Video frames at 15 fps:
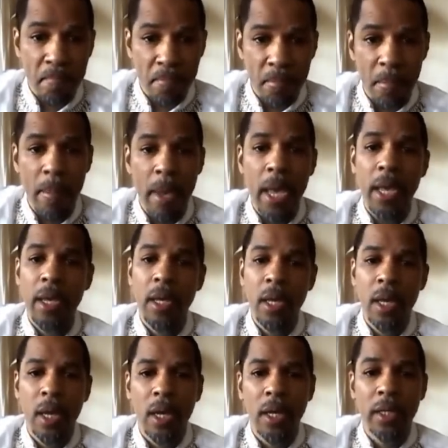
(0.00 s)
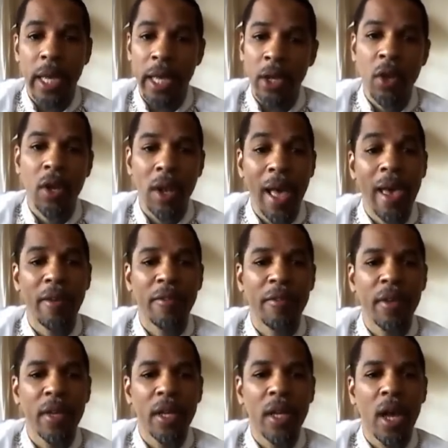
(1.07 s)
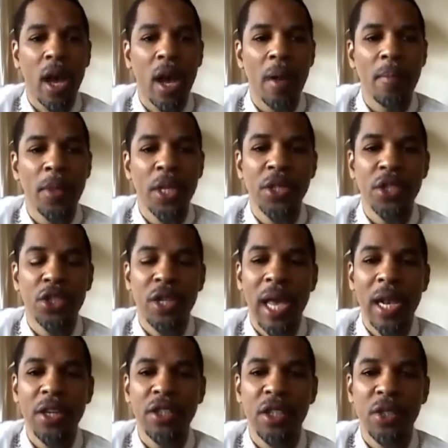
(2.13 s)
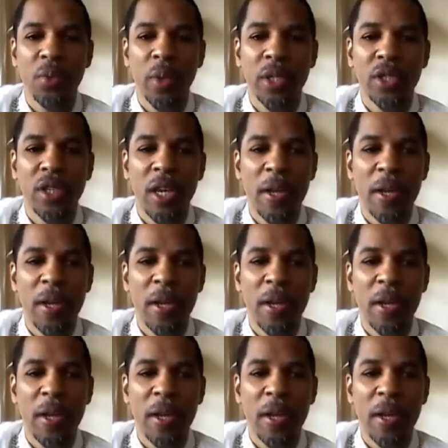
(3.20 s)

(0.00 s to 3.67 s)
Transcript: may take her life. These are challenges which